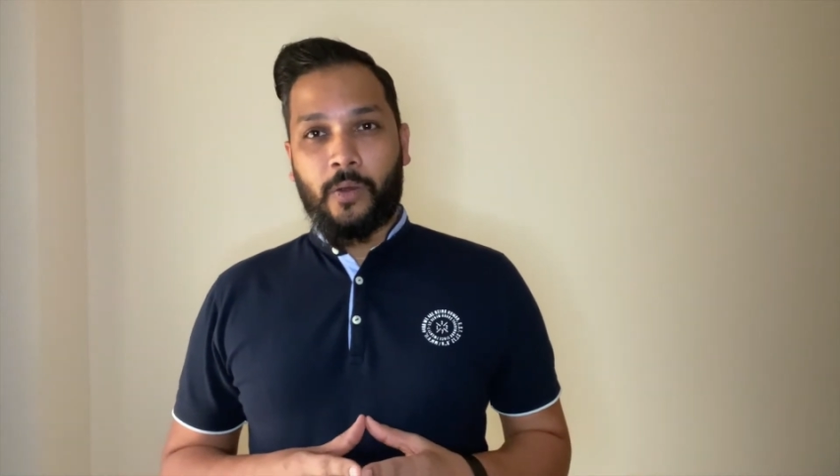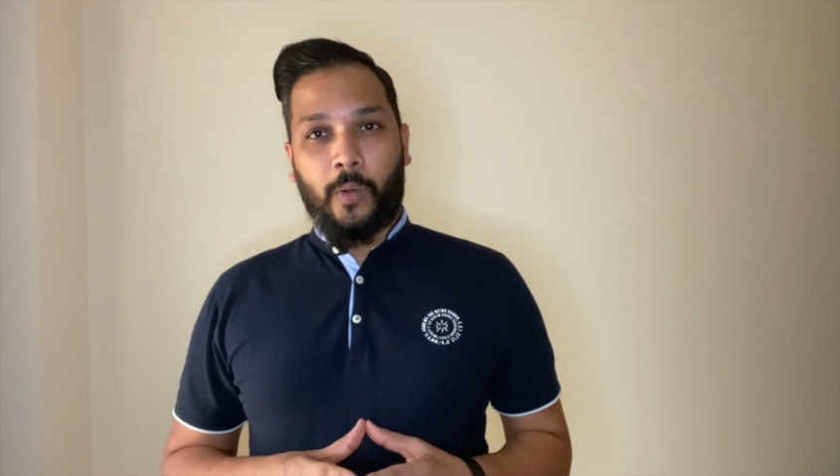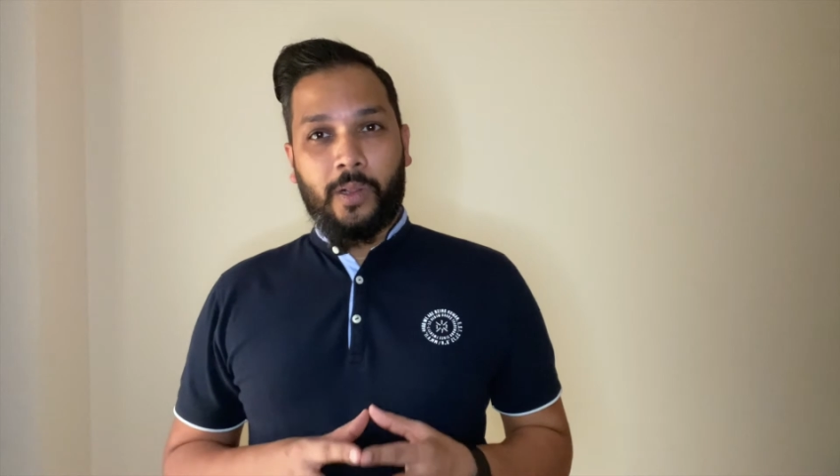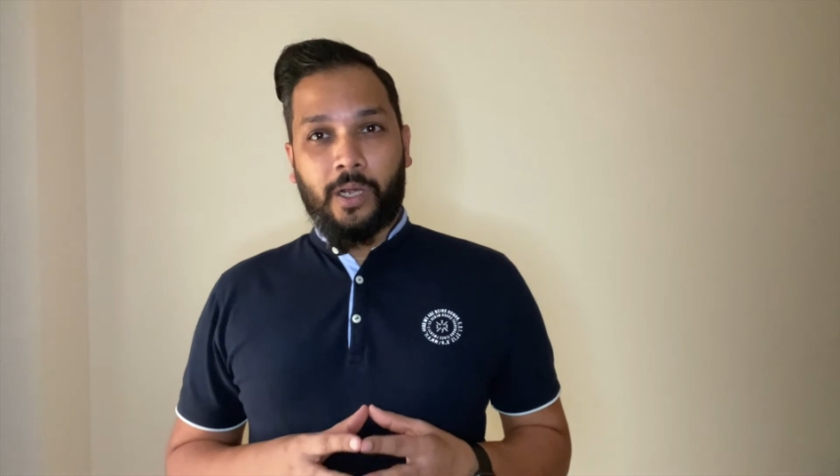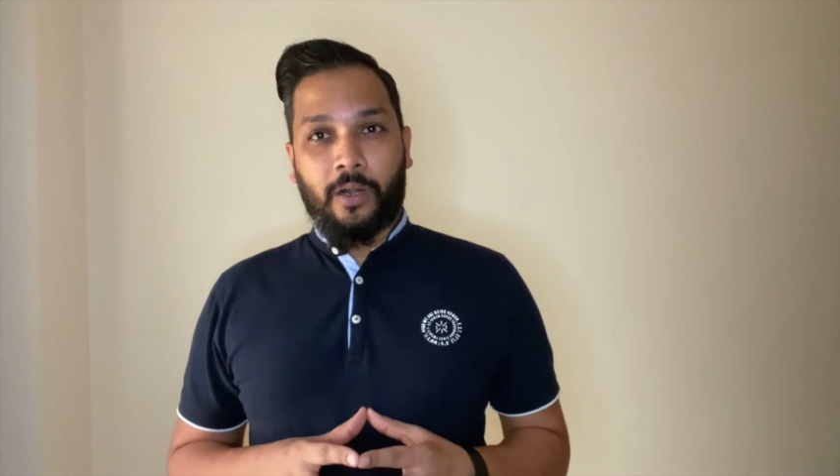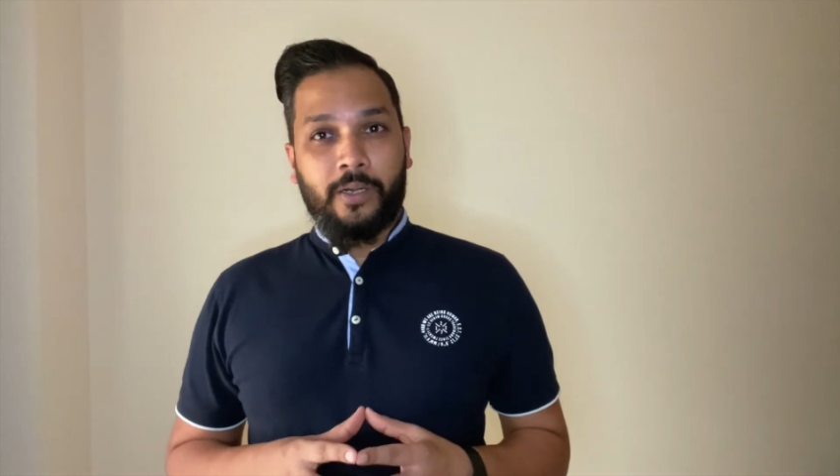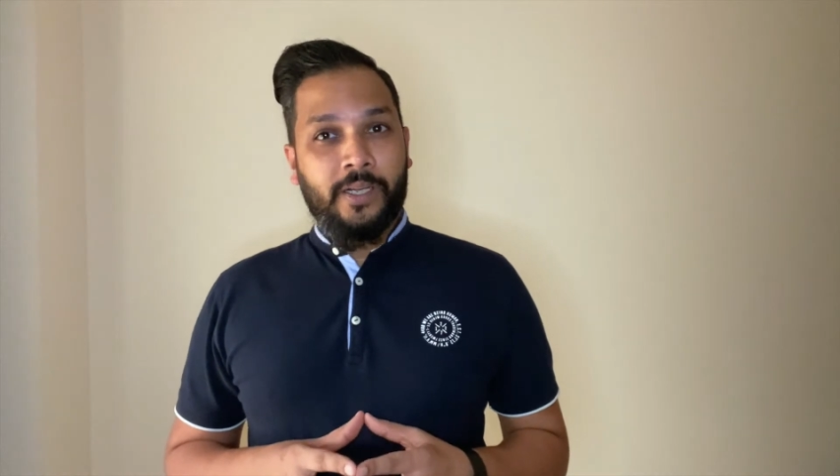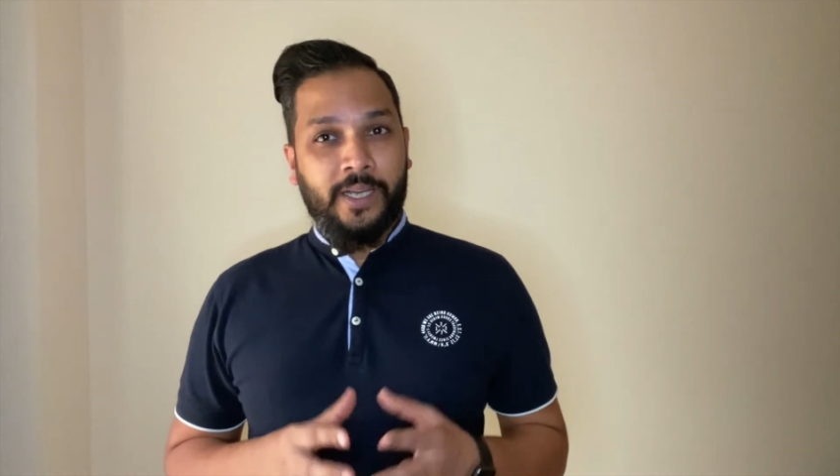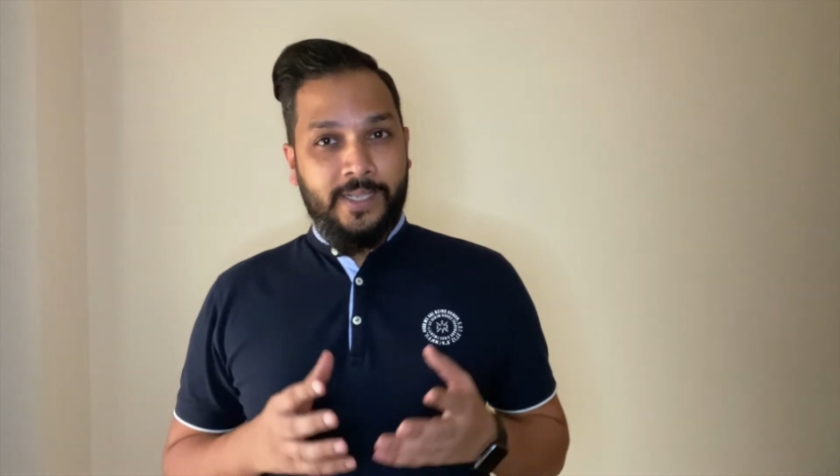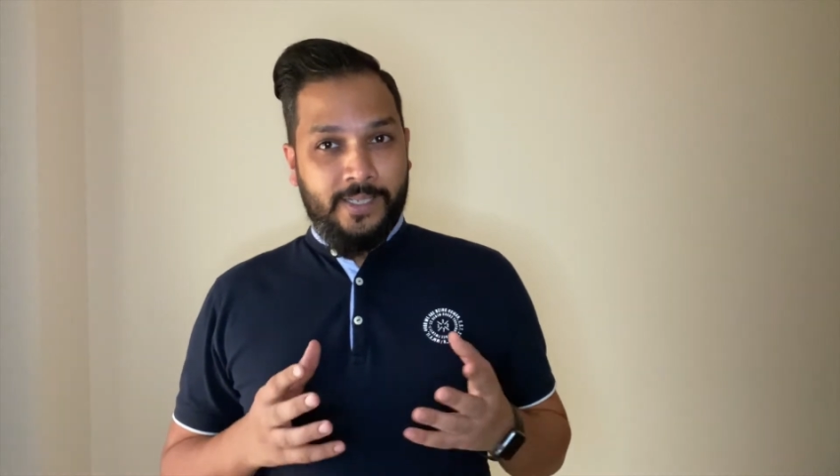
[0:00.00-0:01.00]
OLGAR
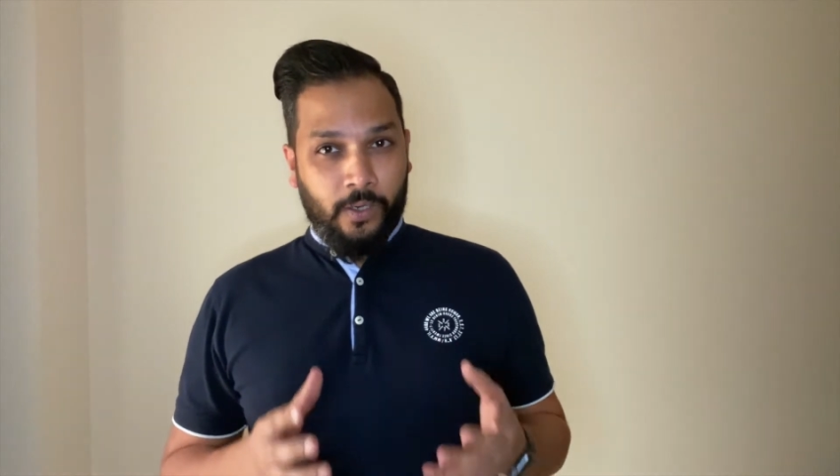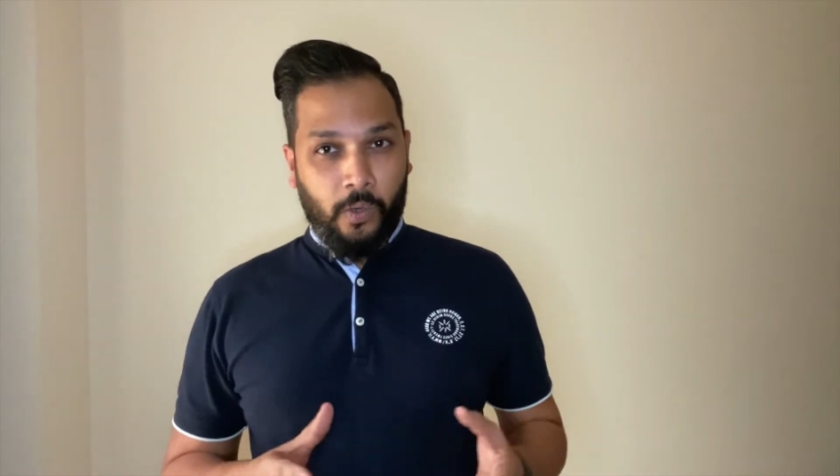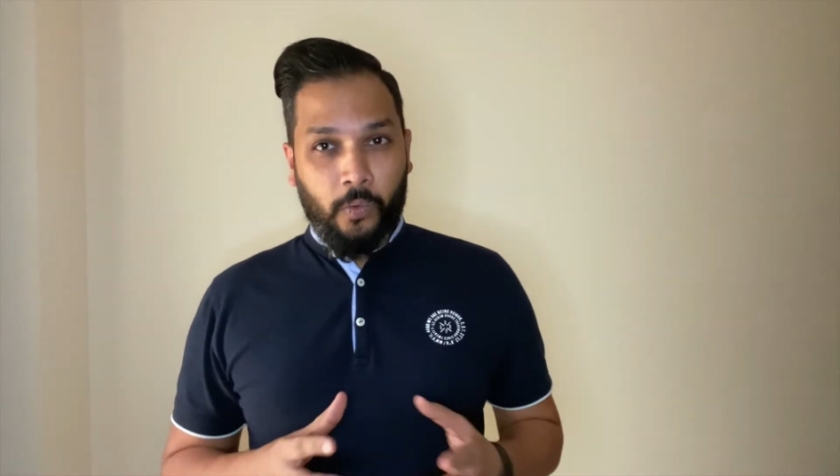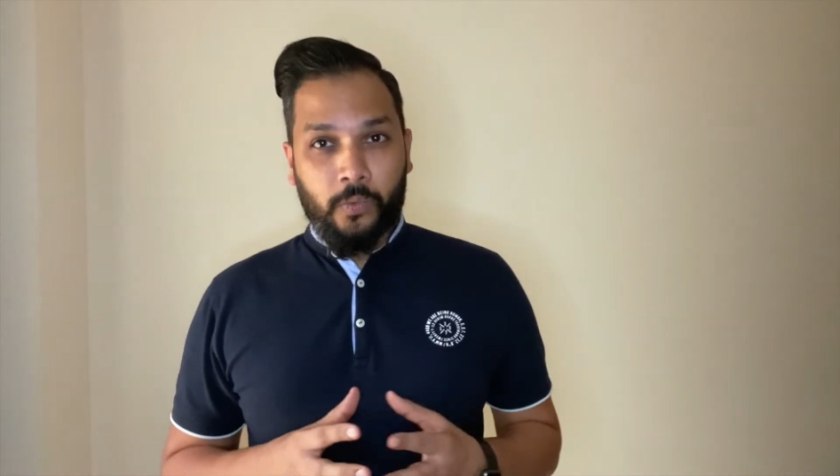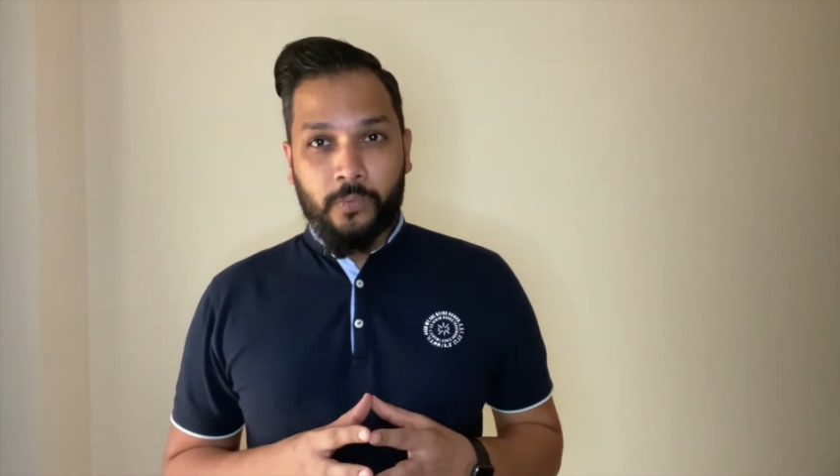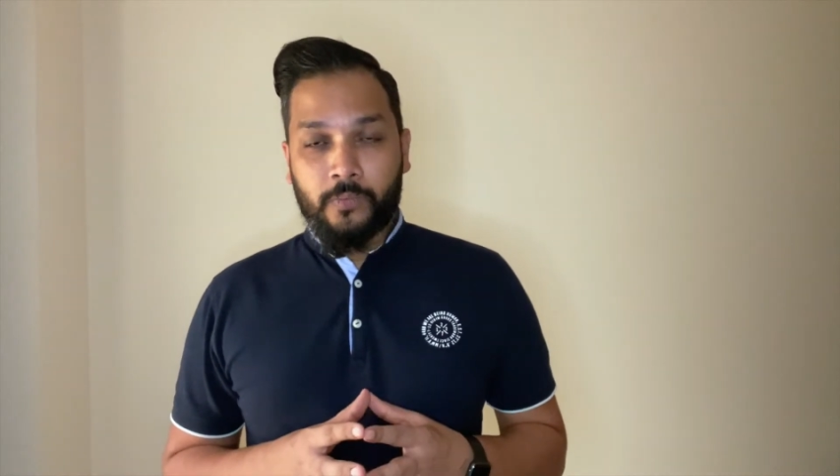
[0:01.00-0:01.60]
is the O,